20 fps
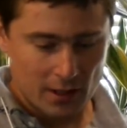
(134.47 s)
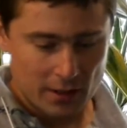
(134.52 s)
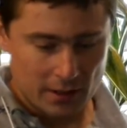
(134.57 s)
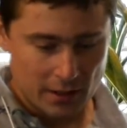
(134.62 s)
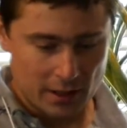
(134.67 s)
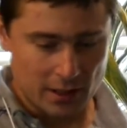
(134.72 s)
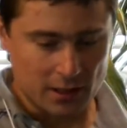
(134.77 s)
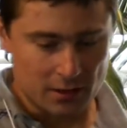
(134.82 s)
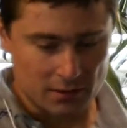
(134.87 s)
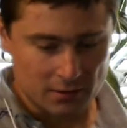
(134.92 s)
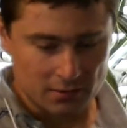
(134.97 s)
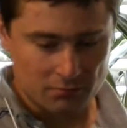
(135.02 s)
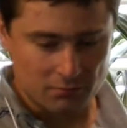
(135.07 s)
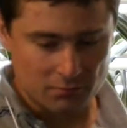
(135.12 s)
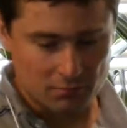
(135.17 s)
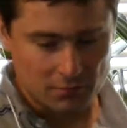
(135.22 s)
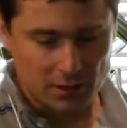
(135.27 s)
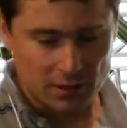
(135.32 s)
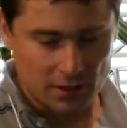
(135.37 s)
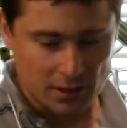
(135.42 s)
in
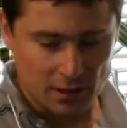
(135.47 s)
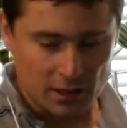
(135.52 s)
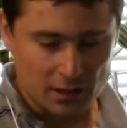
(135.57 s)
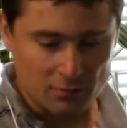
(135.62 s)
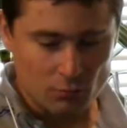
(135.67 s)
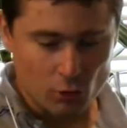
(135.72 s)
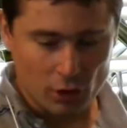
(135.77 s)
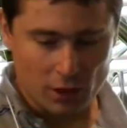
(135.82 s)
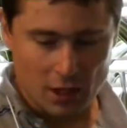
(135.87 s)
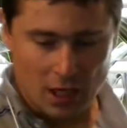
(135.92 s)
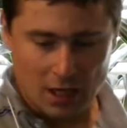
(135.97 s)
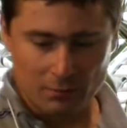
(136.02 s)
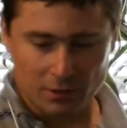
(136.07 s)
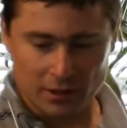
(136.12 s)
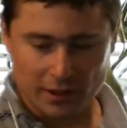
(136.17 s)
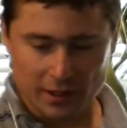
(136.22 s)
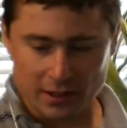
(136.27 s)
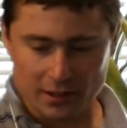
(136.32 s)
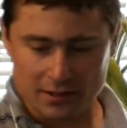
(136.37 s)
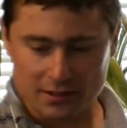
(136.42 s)
more
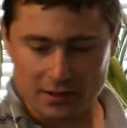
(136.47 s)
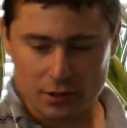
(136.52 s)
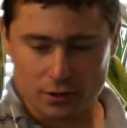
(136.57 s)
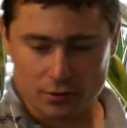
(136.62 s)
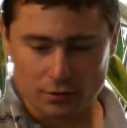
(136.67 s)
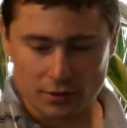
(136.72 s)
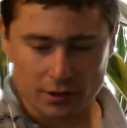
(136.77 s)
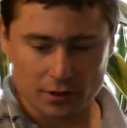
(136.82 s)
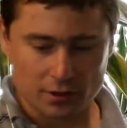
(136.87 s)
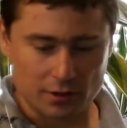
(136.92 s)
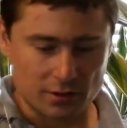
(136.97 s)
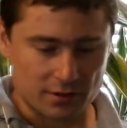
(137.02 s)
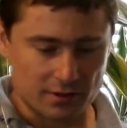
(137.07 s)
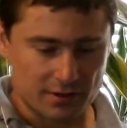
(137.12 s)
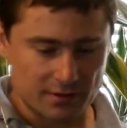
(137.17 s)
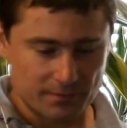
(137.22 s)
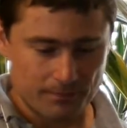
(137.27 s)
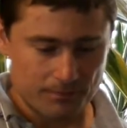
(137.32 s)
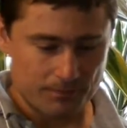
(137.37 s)
complicated situations.